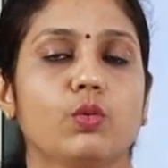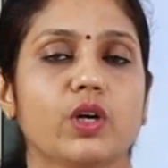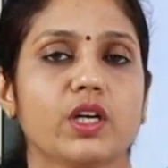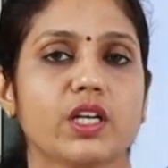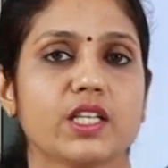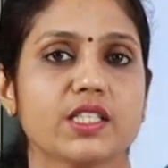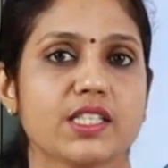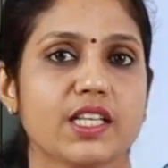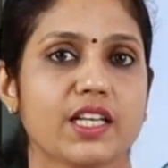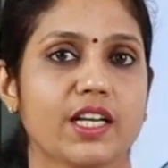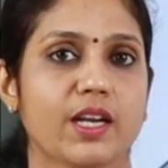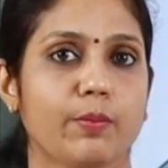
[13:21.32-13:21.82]

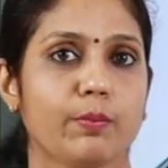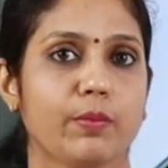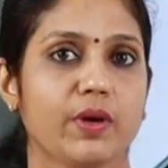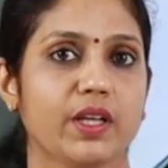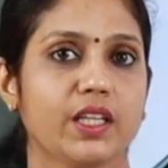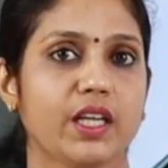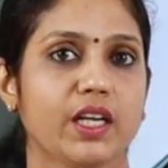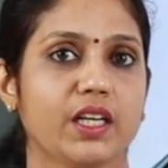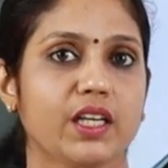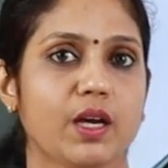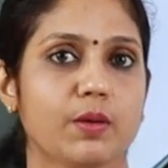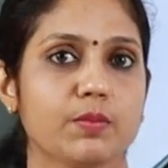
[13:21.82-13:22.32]
What is the
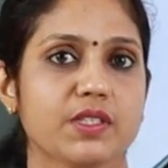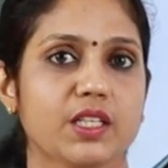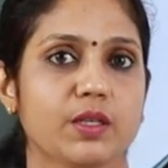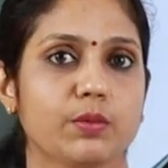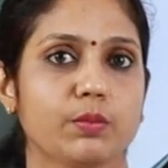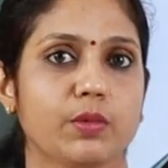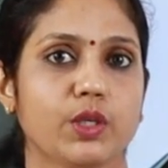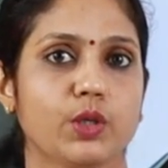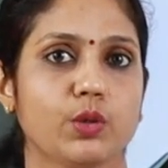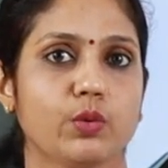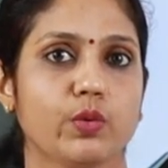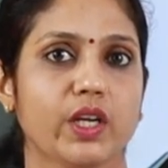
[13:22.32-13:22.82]
number that comes
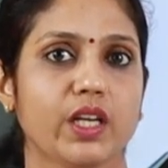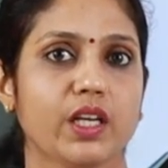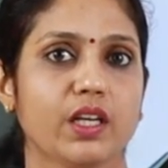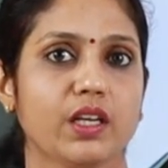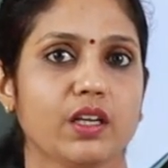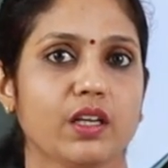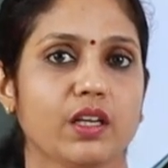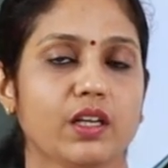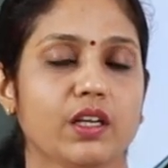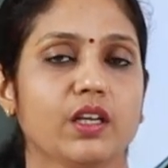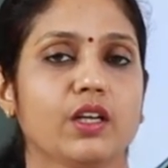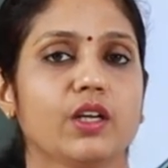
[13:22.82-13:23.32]
in
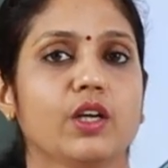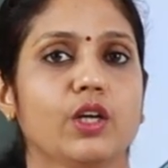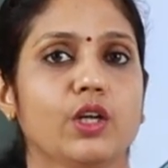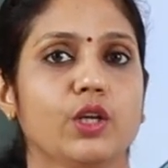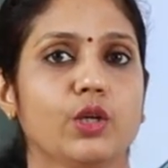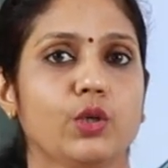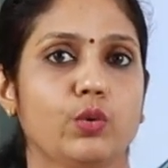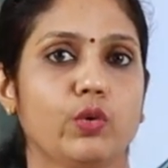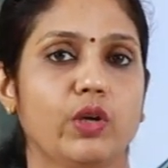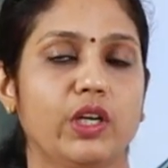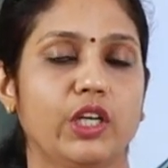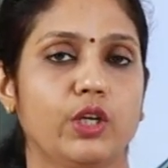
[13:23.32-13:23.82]
between?
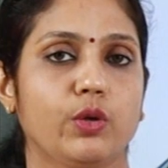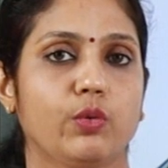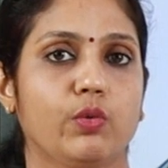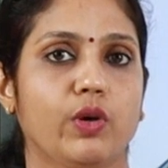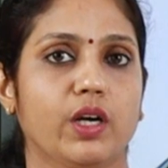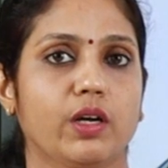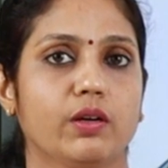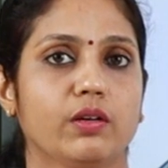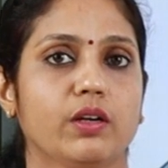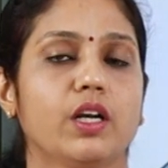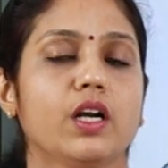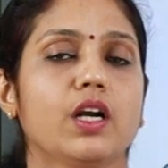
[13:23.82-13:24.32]

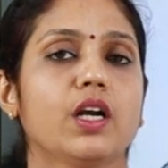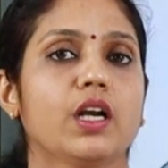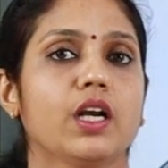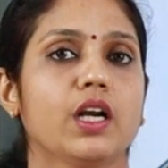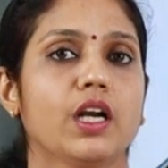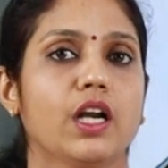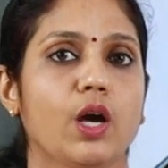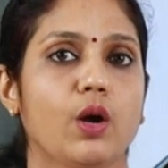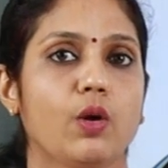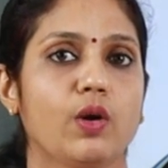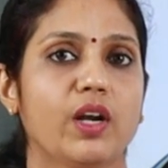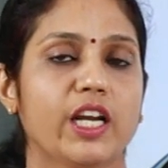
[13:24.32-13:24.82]
21.
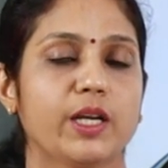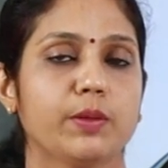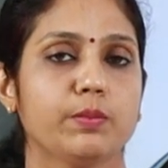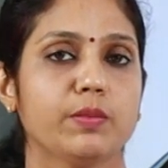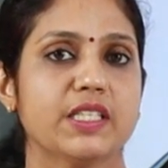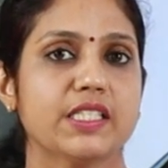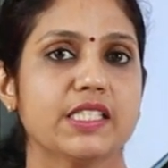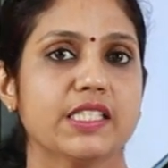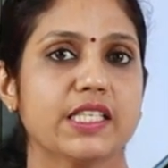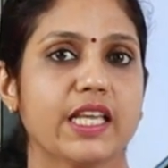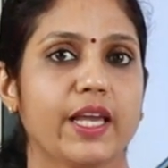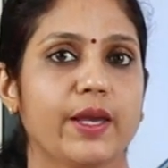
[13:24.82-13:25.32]
Now let
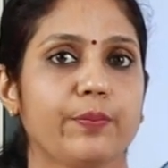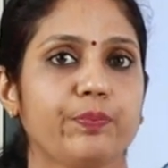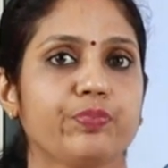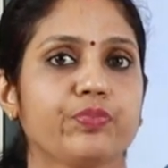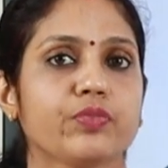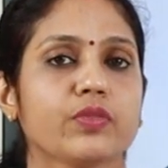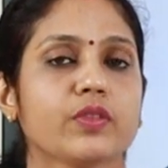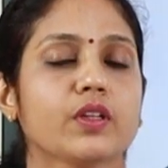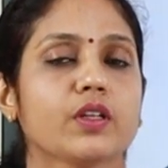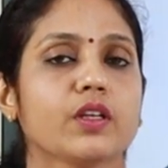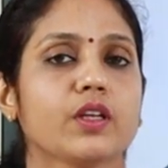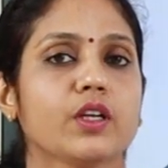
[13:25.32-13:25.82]
me
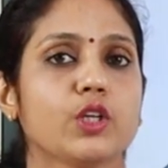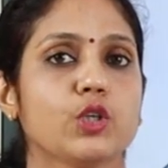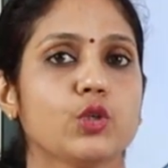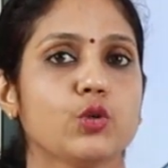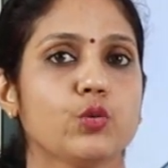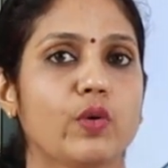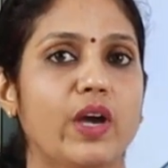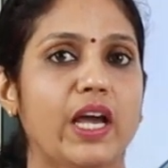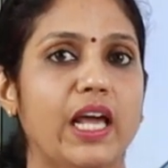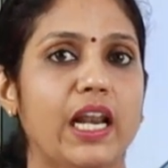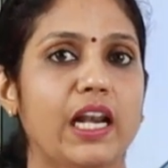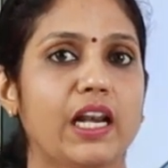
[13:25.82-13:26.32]
say
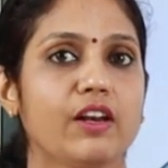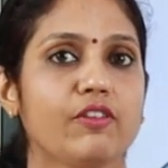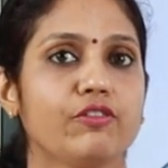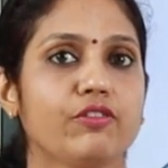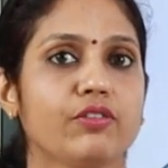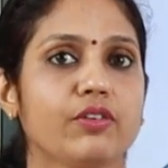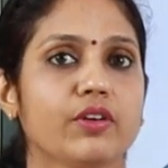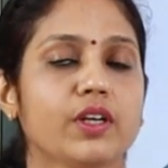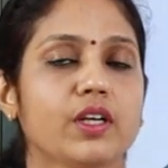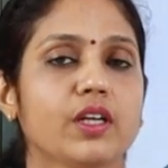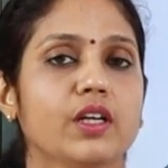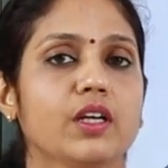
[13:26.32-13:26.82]
12,
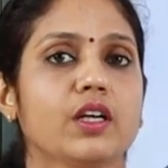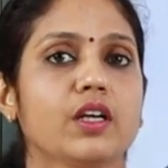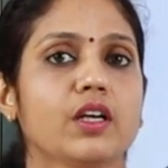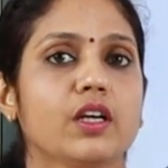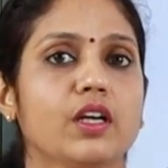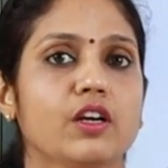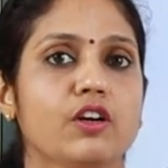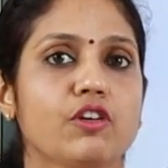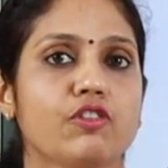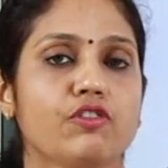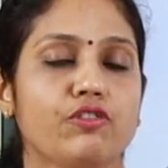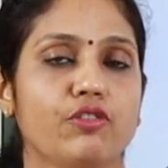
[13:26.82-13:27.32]

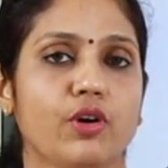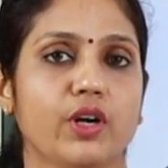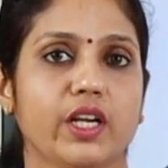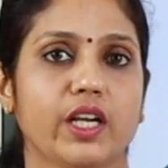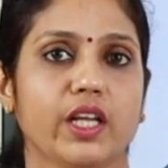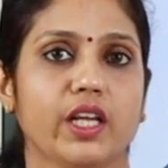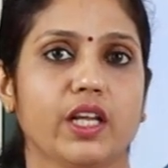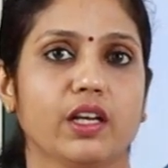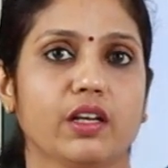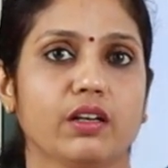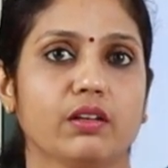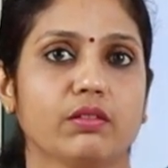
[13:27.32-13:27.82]

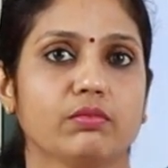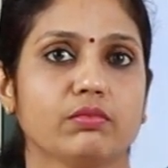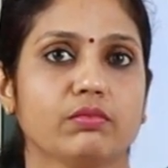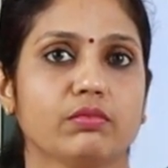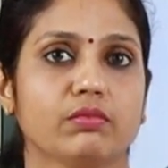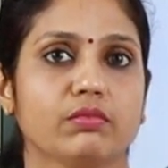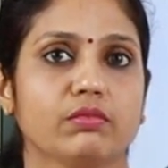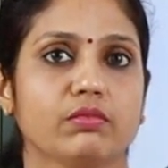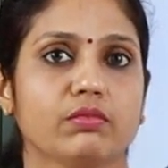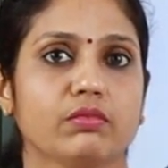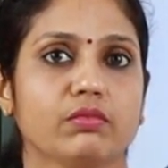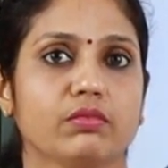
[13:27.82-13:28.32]
14.
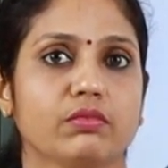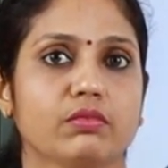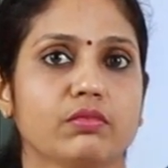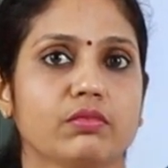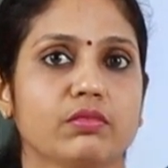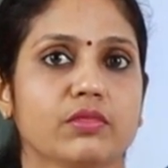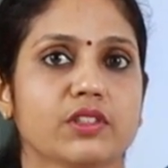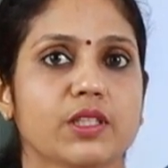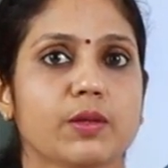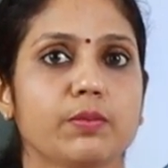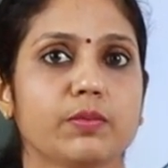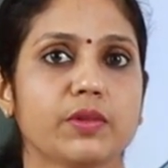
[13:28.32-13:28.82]

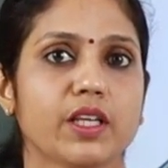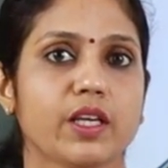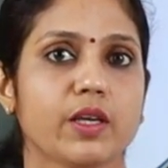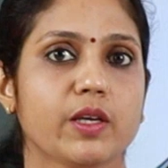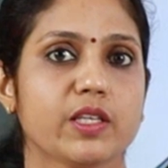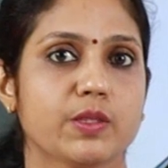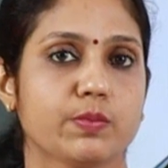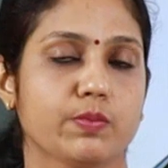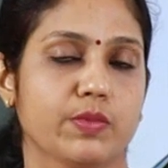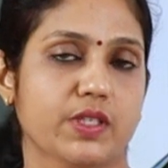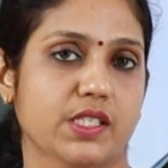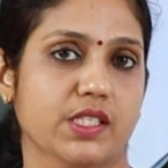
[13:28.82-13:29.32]
Something
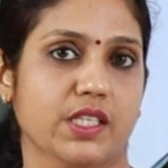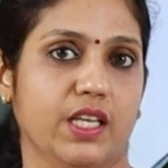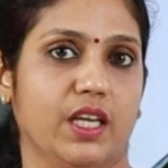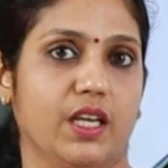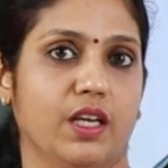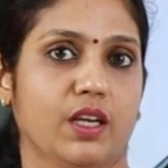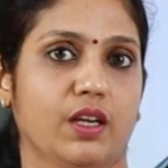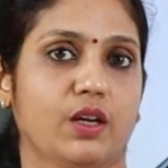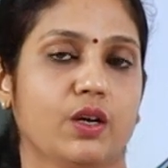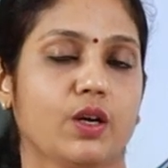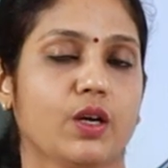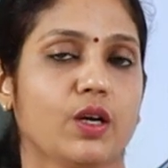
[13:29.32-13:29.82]
is
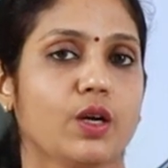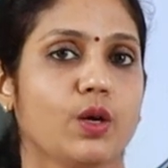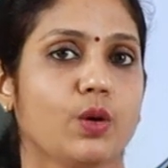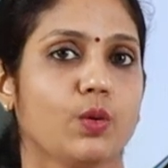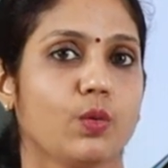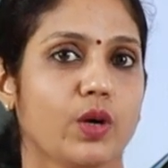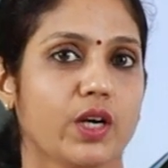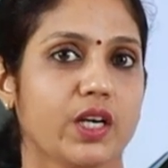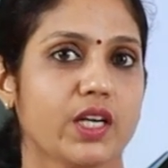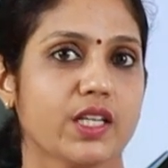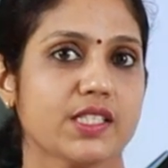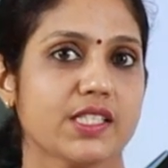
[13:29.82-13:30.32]
missing.
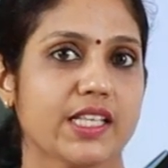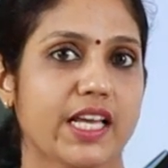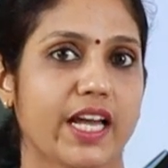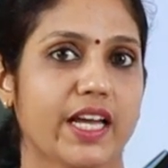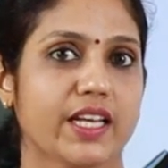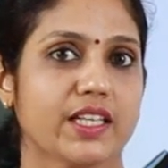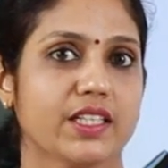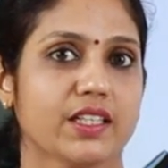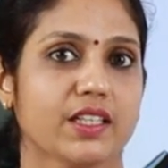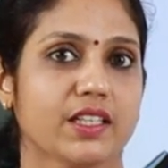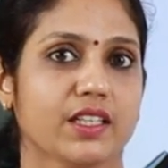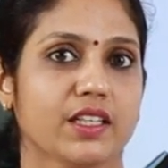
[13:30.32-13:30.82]
What is
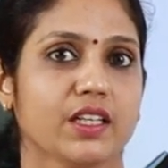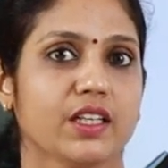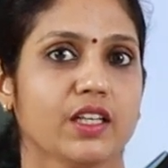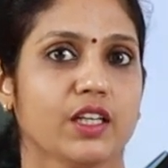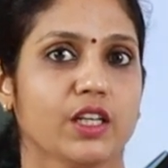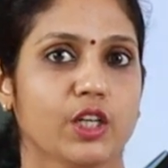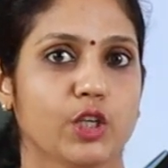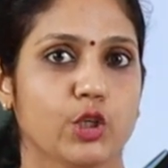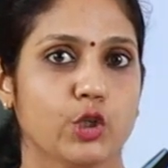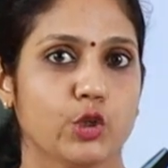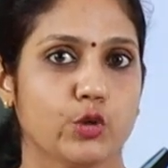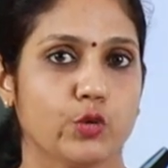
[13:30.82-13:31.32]
that?
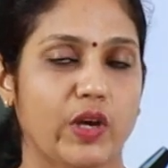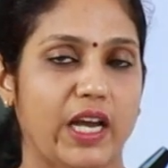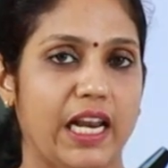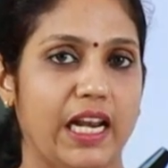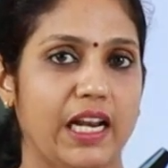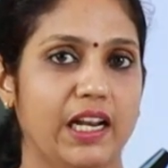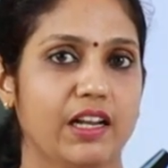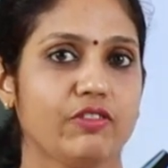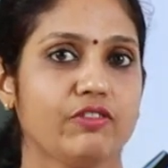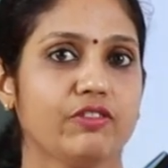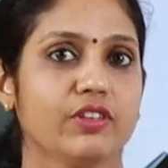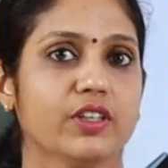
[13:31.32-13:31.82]

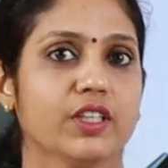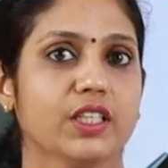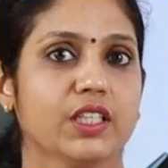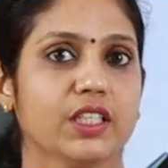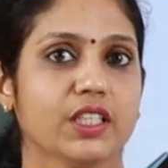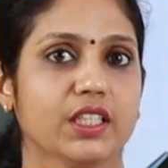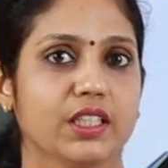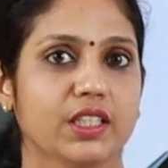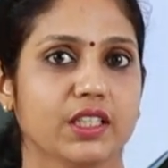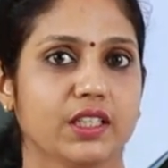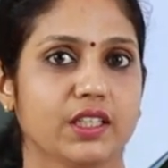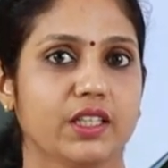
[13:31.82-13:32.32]
12,
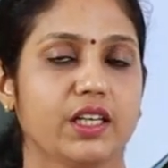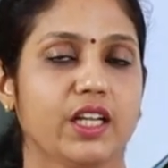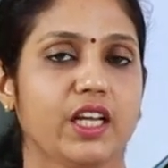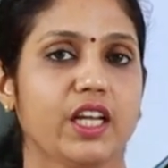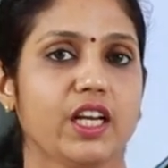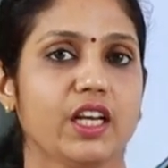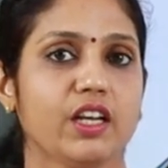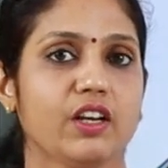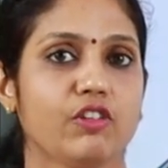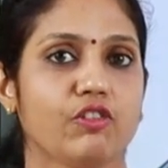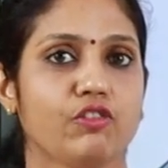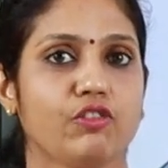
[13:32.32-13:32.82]

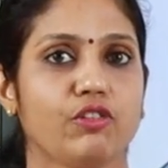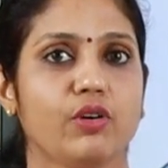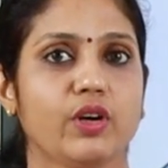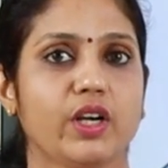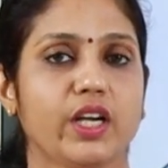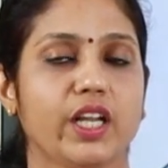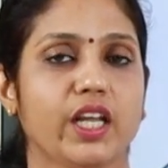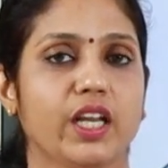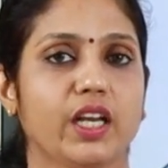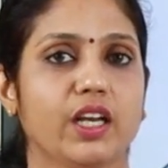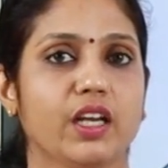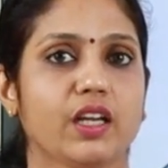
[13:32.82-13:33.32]
13,
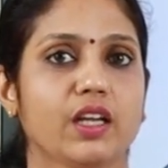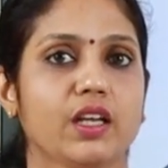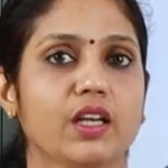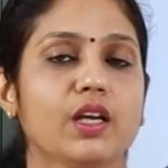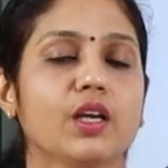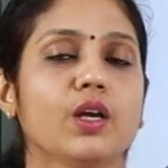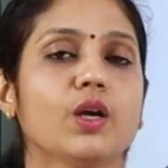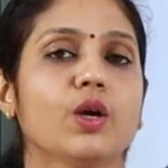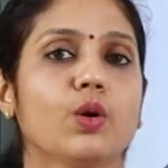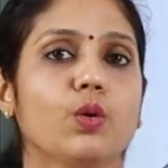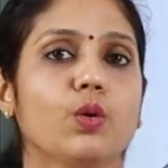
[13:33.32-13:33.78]
14.